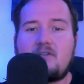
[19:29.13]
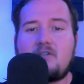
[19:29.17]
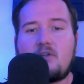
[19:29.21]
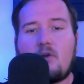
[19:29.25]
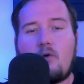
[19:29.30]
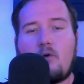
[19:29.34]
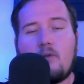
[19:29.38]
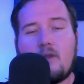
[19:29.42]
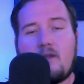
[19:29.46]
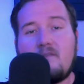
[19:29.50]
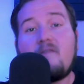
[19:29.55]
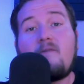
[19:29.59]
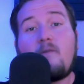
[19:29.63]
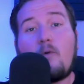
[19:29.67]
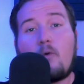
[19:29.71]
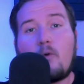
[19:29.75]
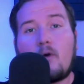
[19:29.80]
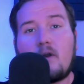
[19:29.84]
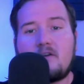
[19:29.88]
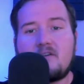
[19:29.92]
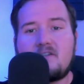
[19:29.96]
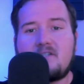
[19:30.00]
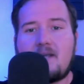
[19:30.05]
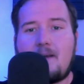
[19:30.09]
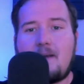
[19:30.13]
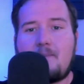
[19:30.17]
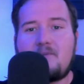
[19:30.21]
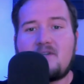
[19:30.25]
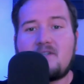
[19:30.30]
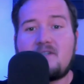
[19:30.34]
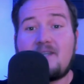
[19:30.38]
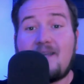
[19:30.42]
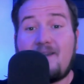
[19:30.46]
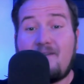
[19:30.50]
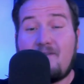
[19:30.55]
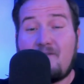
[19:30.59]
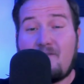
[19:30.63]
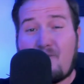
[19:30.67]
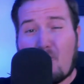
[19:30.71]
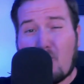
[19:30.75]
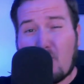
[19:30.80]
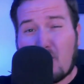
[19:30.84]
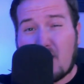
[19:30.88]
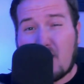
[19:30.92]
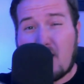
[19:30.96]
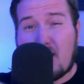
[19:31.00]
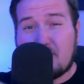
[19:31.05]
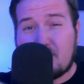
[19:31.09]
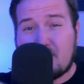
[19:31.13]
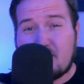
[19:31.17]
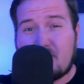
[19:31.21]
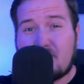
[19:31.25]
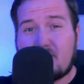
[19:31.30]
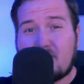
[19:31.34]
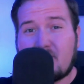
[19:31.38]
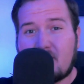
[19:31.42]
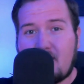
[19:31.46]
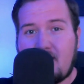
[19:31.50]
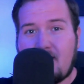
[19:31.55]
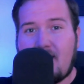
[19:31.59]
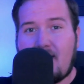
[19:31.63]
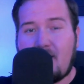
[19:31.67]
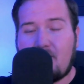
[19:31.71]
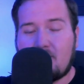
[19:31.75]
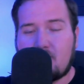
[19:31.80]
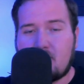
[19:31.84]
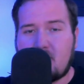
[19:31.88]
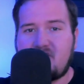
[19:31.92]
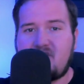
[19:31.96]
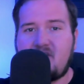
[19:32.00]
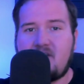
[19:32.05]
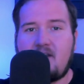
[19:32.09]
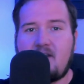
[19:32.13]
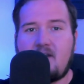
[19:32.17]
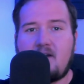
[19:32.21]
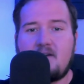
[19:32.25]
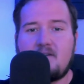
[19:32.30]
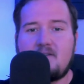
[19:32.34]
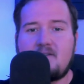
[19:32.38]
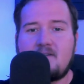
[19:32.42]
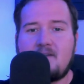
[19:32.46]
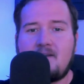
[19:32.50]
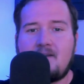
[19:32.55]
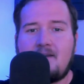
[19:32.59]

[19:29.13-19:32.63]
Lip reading: only 4 interceptions, and 438 rushing yards.